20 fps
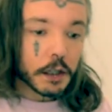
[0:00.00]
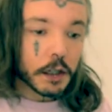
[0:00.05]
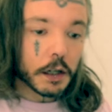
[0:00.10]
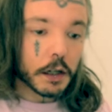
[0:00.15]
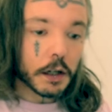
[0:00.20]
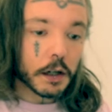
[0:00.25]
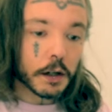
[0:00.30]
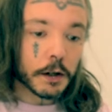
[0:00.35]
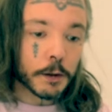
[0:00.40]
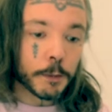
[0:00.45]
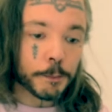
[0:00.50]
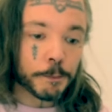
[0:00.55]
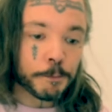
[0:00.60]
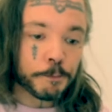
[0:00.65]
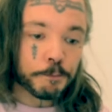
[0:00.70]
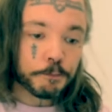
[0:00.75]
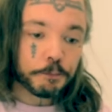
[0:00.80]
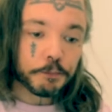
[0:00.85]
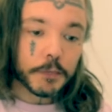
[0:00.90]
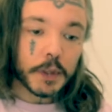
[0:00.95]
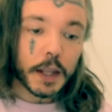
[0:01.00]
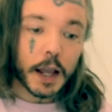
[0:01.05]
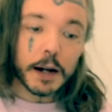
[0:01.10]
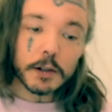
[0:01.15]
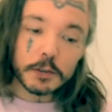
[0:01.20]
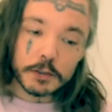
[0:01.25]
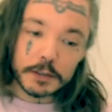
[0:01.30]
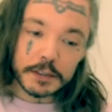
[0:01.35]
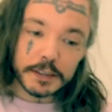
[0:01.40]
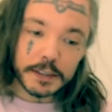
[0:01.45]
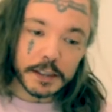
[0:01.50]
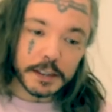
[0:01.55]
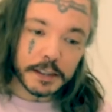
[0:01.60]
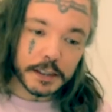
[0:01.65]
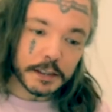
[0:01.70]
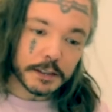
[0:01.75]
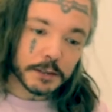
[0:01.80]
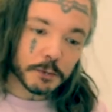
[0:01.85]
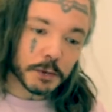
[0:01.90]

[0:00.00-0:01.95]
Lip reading: How do you take it?